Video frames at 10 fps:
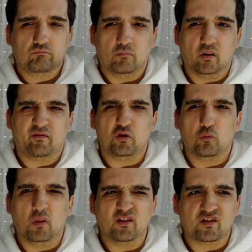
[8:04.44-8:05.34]
a few
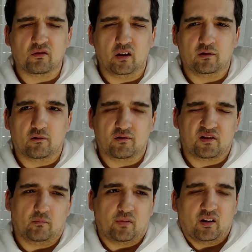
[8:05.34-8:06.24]
months later,
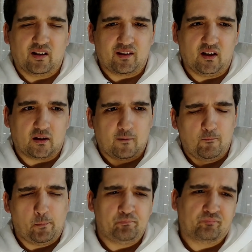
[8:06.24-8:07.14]
something like that.
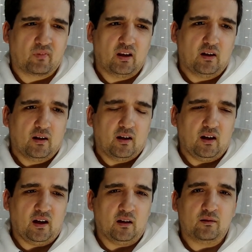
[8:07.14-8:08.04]

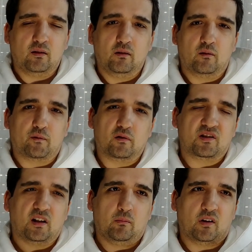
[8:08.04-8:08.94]
And the
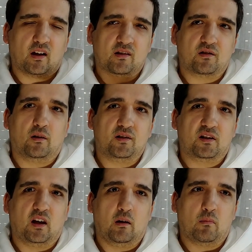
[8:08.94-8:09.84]
first time that I saw this
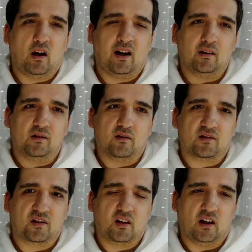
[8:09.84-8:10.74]
game, I
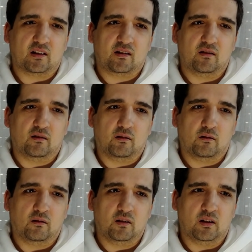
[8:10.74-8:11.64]
just got
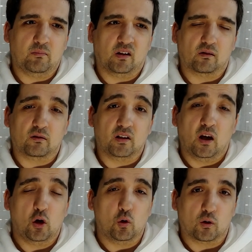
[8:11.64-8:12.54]
immediately
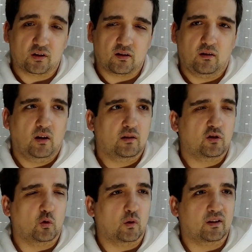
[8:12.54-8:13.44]
hooked
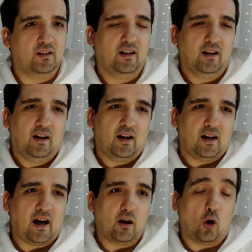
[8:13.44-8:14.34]
to it.
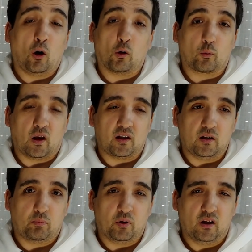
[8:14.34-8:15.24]
I
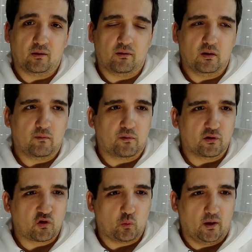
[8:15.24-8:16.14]
already played the
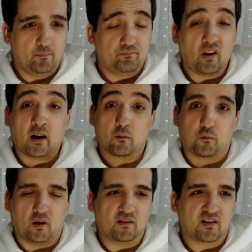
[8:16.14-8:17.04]
first one at a
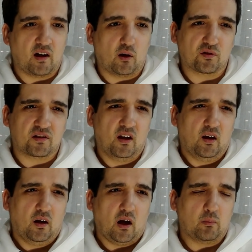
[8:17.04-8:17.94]
friend's house.
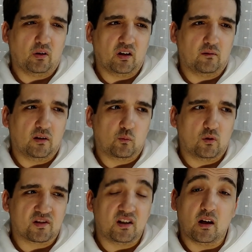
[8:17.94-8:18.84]
I believe it
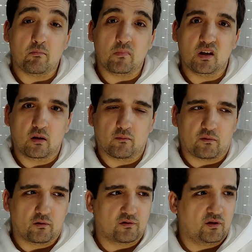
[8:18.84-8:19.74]
was the Amiga
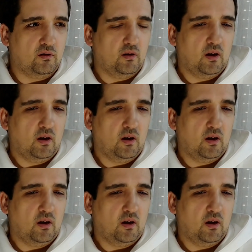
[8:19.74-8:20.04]
version.